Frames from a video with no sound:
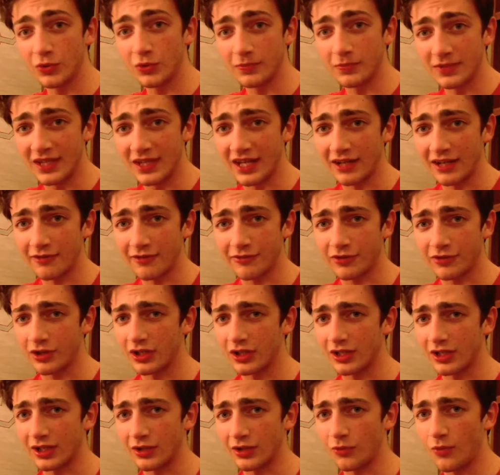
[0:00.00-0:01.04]
gig for a
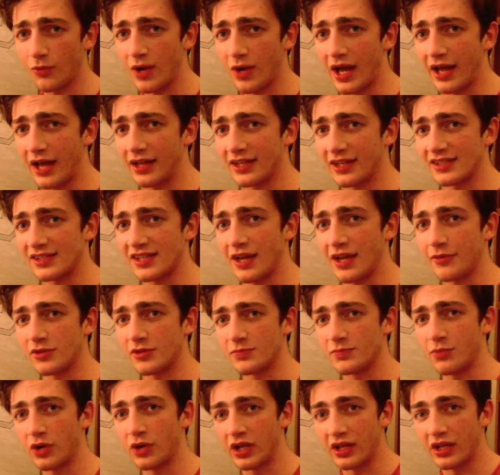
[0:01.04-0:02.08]
little while, as I was
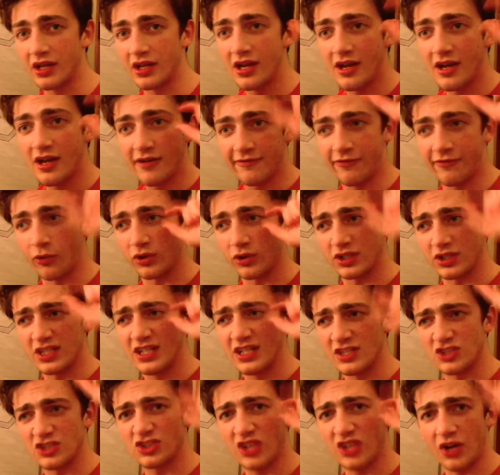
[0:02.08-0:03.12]
putting 14
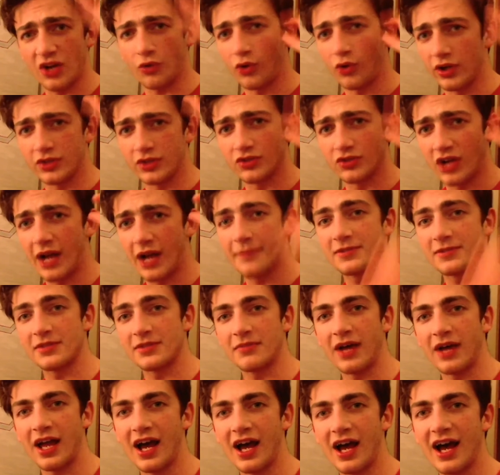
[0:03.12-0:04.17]
steroid drops in
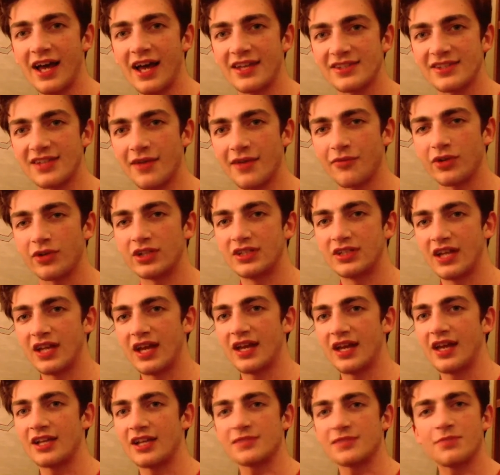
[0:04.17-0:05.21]
my eyes every
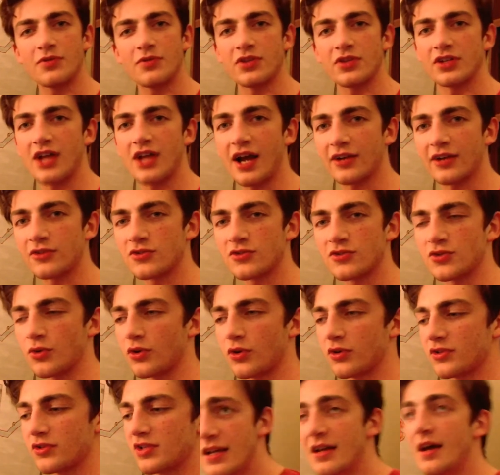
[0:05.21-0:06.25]
day as per the doctor's
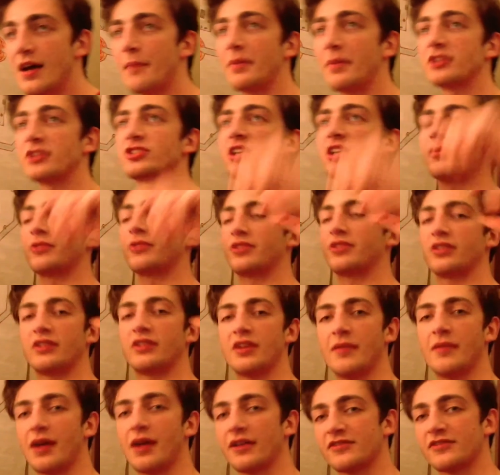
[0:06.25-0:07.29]
orders. Bet you with the
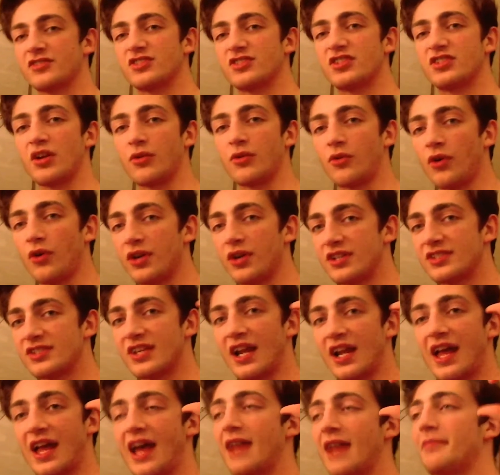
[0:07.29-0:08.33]
amount of steroids that
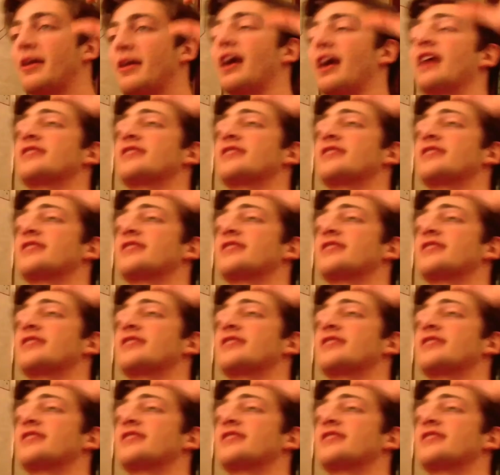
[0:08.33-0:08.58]
I had in my eyes, I